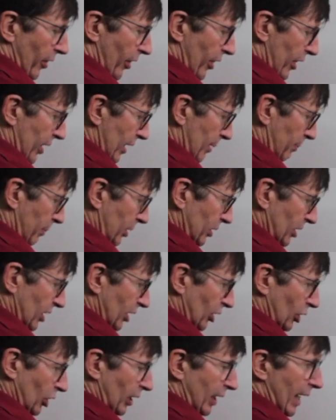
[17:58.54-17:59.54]
the
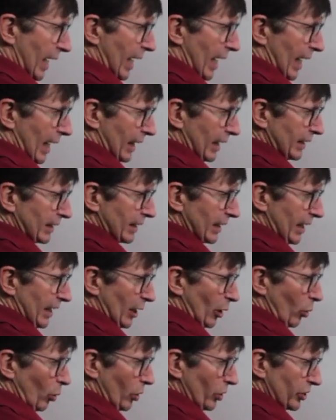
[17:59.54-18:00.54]
position x
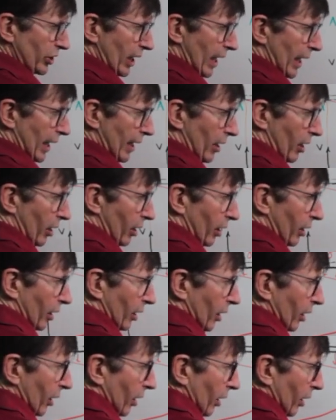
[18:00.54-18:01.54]
equals L,
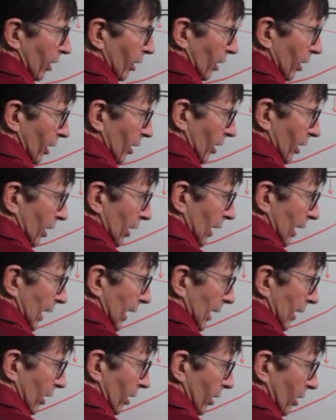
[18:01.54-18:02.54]

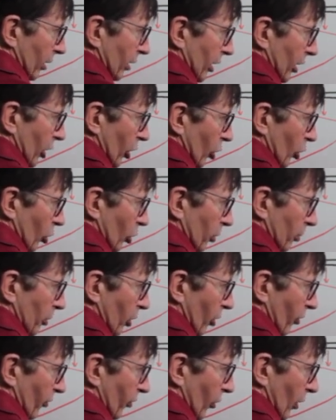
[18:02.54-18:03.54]
L cubed
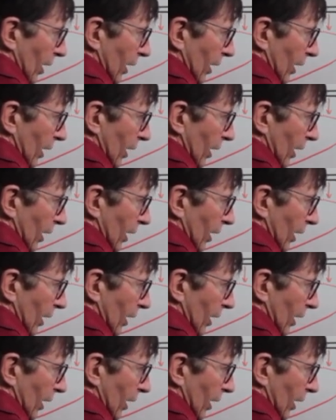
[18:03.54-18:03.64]
over